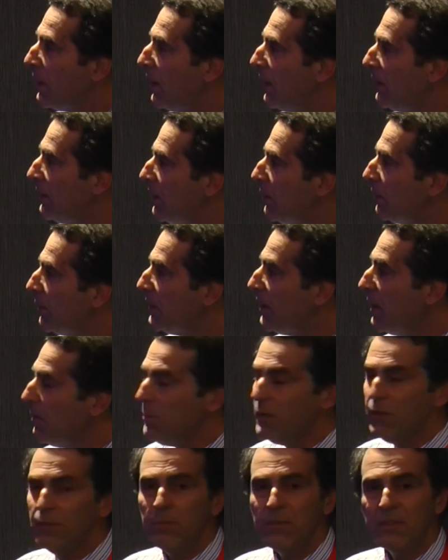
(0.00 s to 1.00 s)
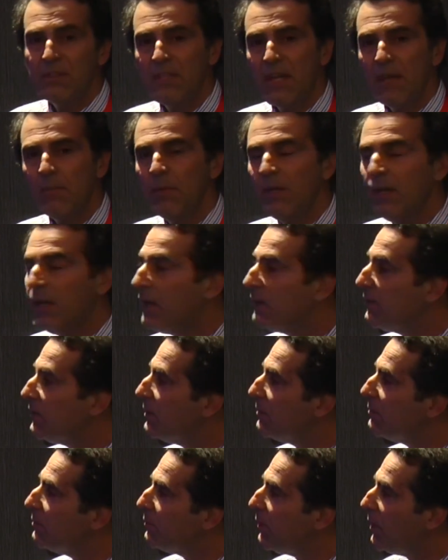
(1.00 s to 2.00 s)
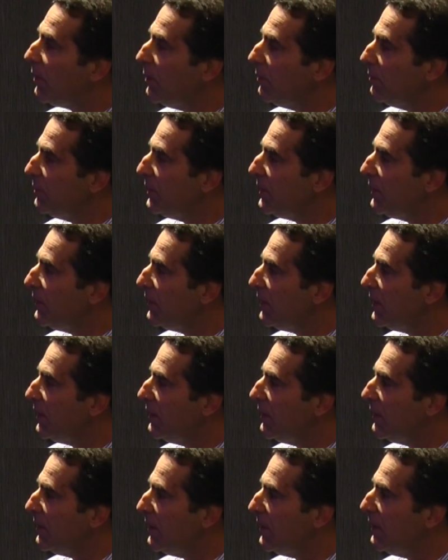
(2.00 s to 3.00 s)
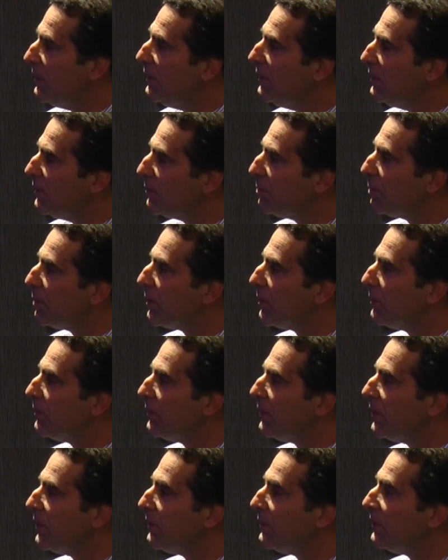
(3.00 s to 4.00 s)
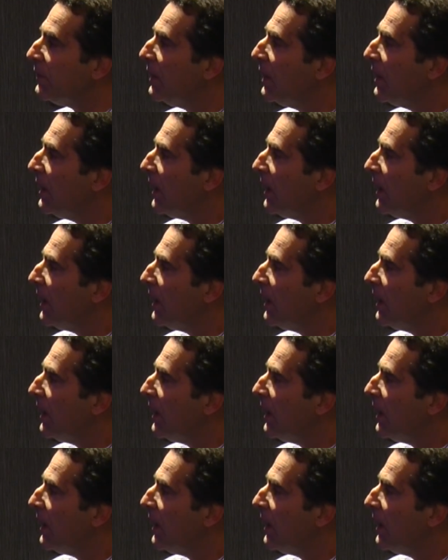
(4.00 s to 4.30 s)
and there are a number of metabolites involved in this process,